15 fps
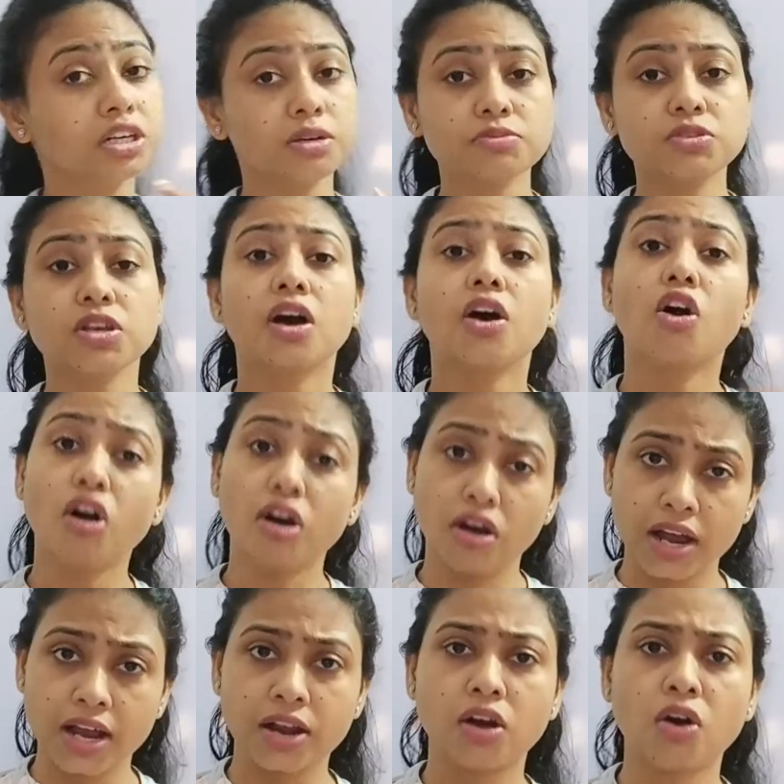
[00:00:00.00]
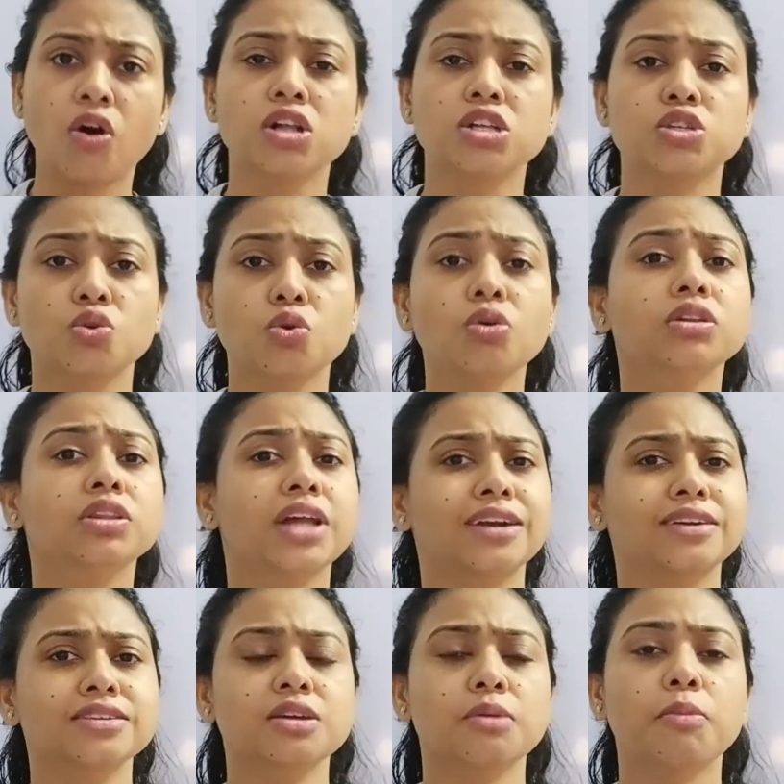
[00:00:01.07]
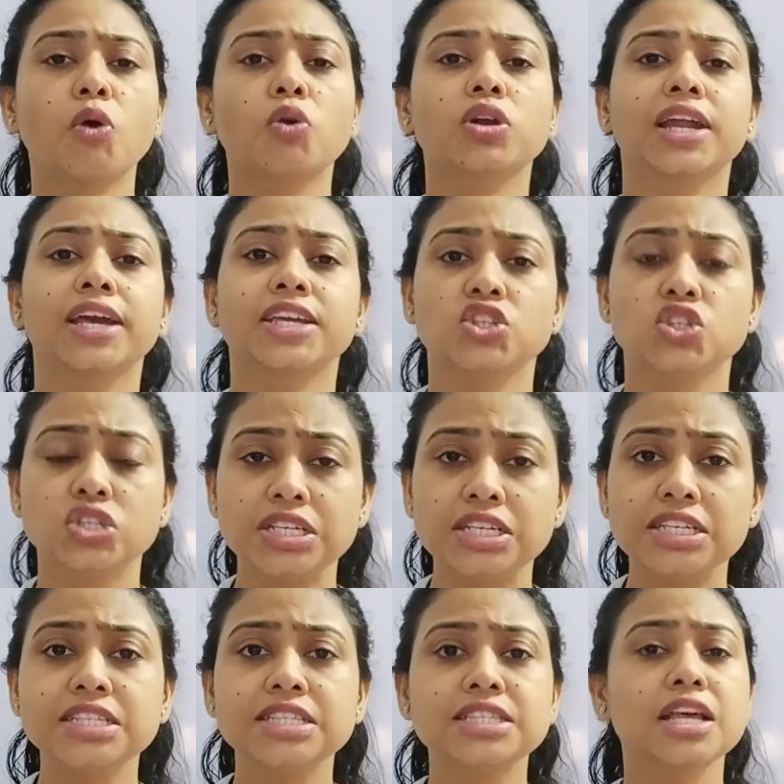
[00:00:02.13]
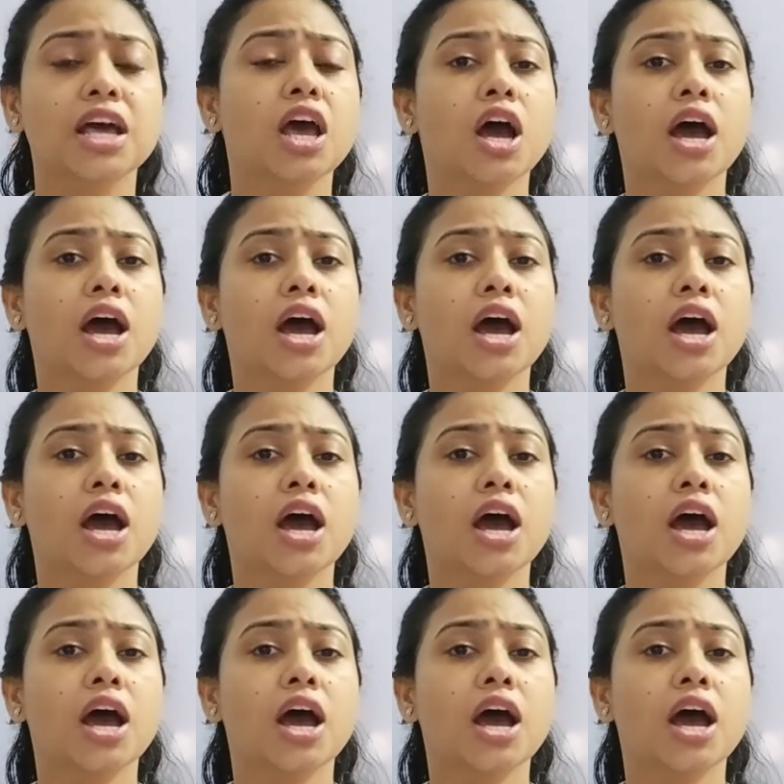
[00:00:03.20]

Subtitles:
terms also, that is about like genes,